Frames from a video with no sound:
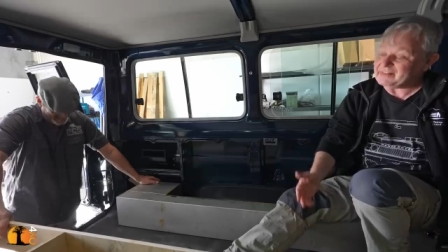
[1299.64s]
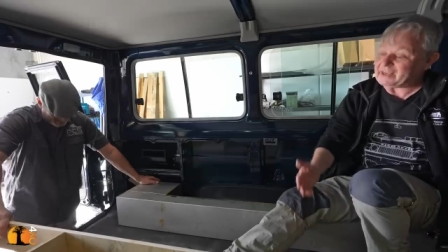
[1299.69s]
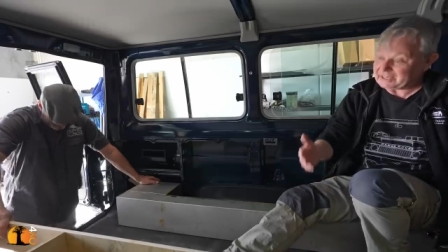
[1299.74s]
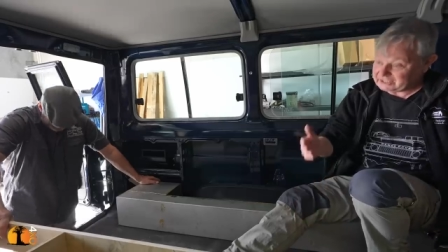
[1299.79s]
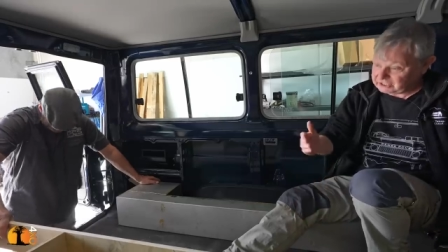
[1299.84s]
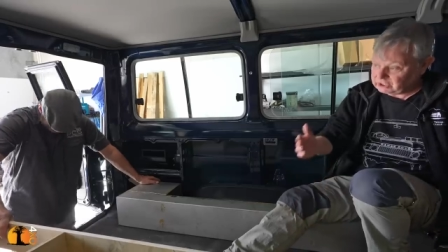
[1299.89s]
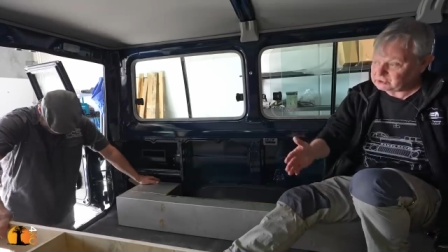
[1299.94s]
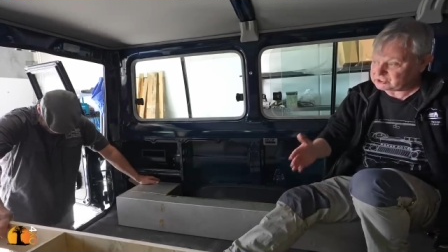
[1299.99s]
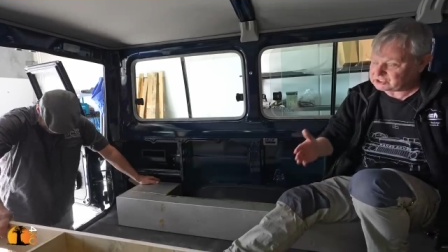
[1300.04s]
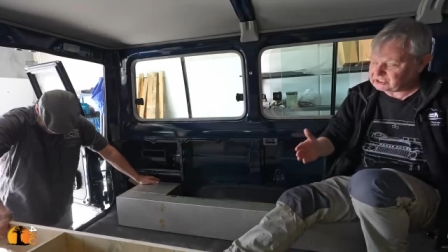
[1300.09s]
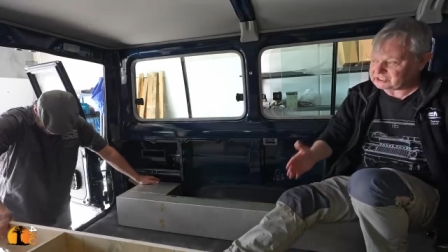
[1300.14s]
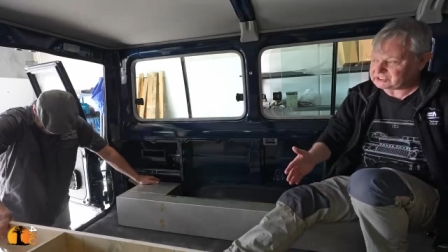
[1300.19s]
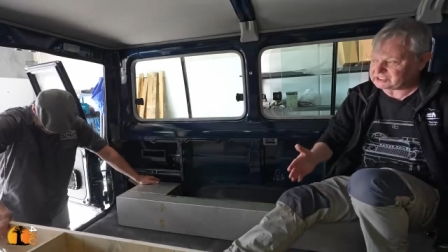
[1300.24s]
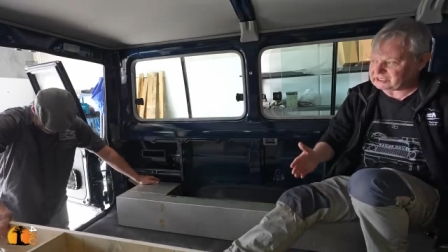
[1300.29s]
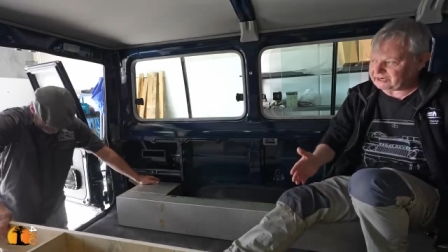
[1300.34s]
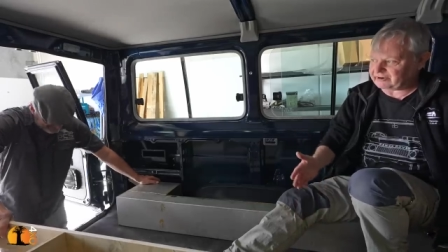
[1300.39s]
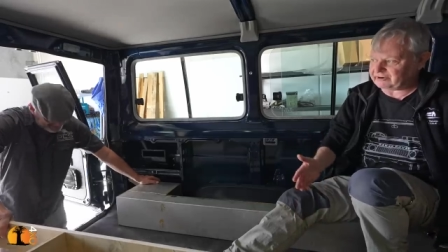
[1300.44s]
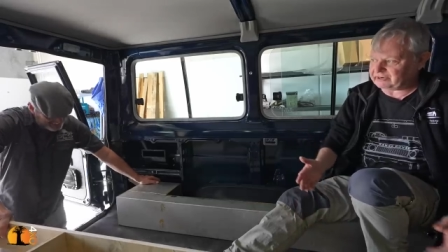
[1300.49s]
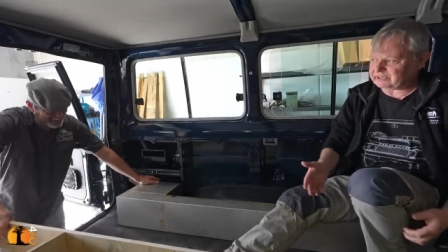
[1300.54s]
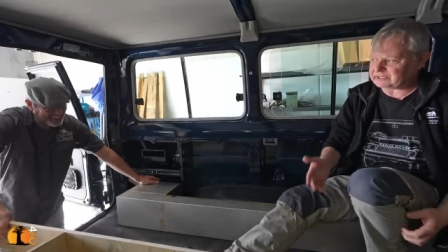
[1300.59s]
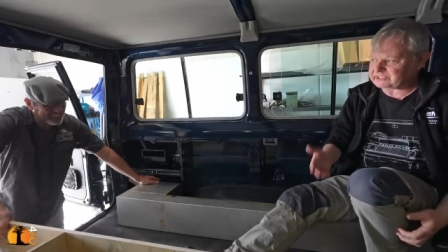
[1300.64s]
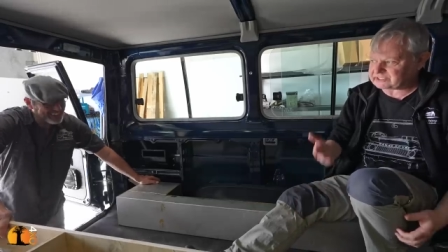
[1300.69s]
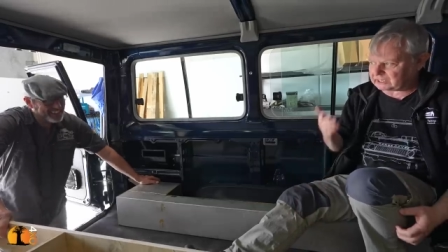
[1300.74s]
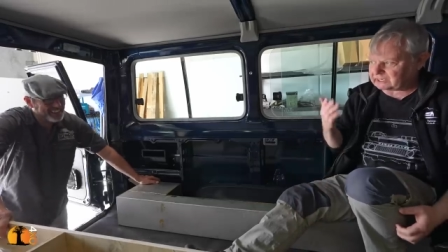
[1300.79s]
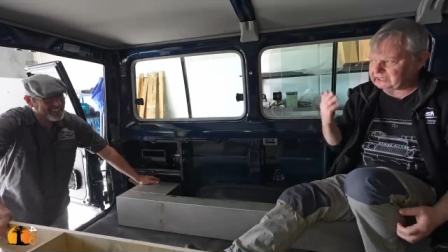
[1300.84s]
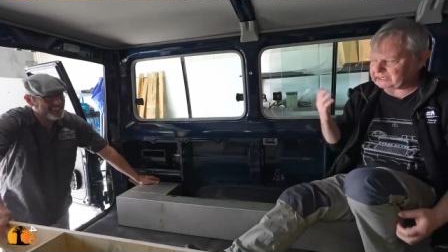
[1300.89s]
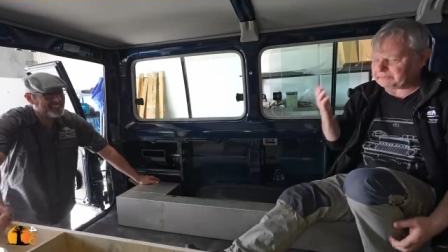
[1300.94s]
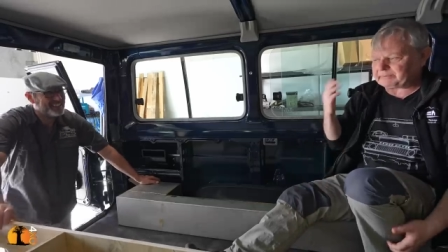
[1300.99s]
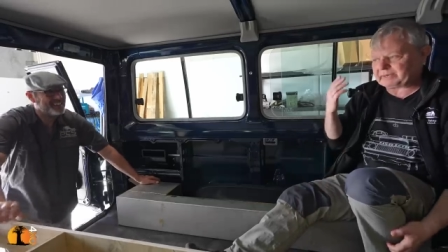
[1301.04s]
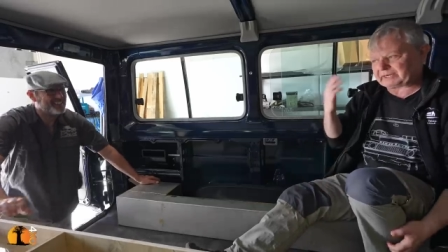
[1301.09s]
that useless area
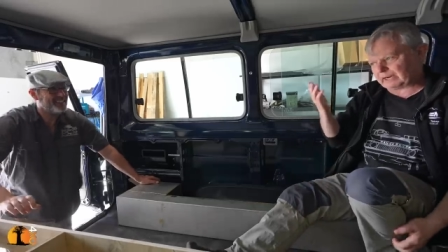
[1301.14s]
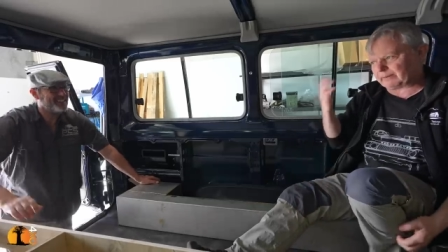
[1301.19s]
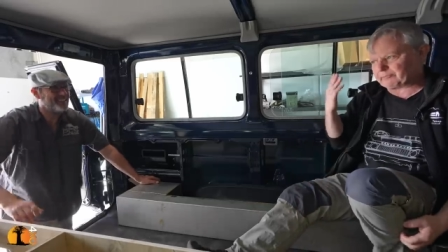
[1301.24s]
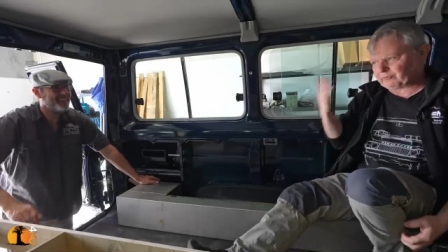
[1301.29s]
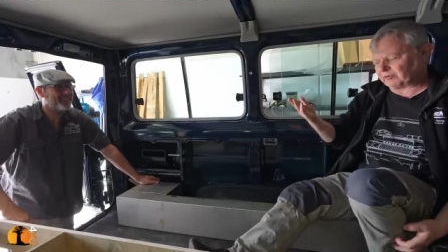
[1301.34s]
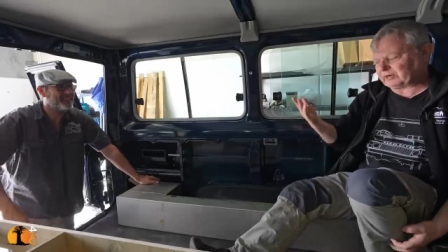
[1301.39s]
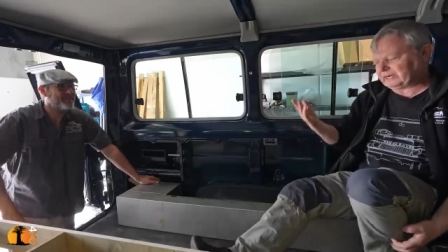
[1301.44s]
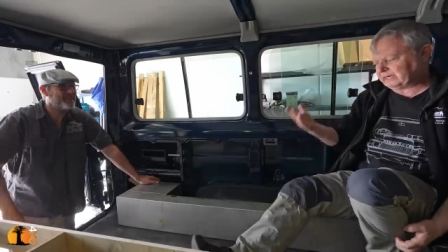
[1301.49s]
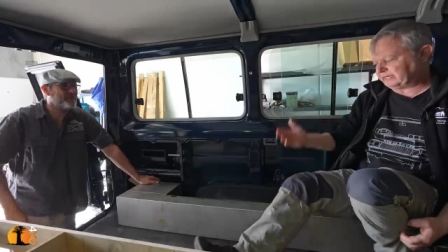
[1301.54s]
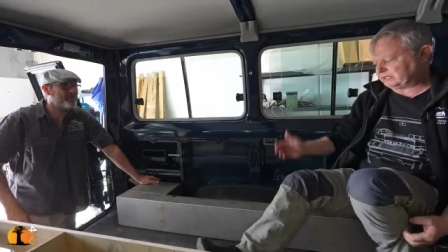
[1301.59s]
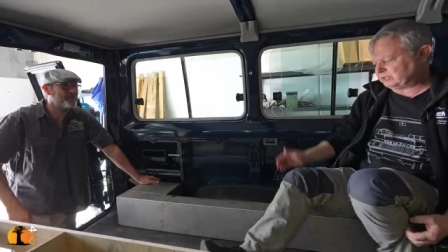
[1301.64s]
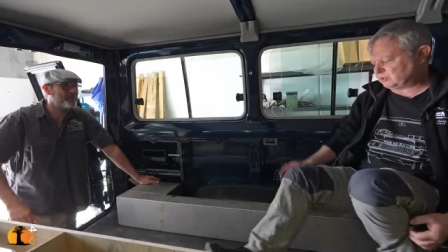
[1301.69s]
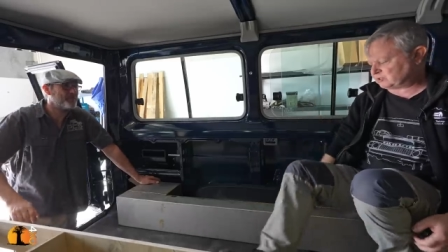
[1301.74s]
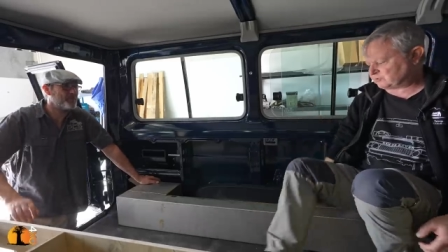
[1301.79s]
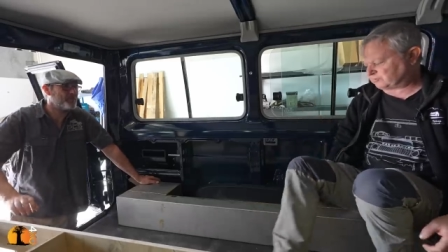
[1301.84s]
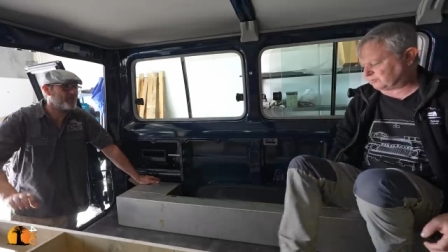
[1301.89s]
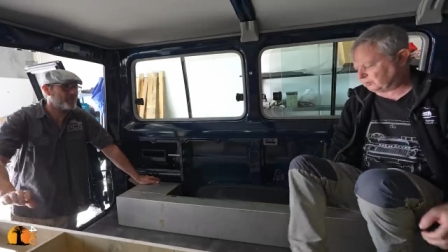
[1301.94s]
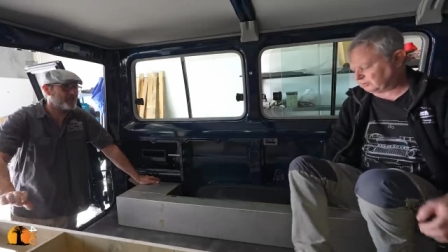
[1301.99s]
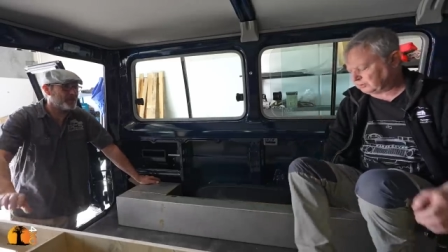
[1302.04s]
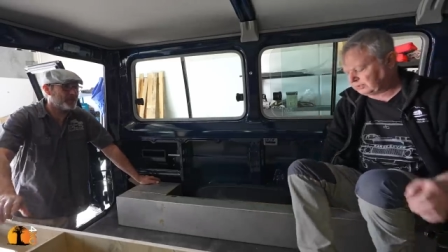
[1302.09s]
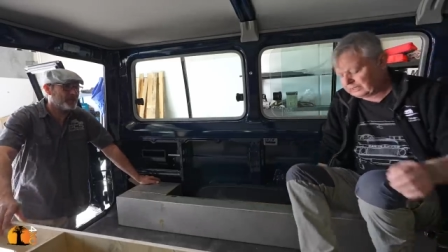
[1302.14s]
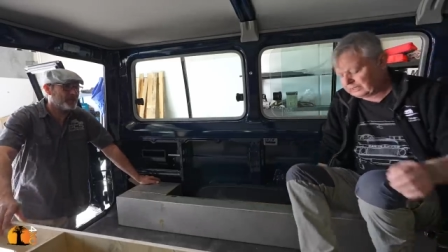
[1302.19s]
suddenly become really useful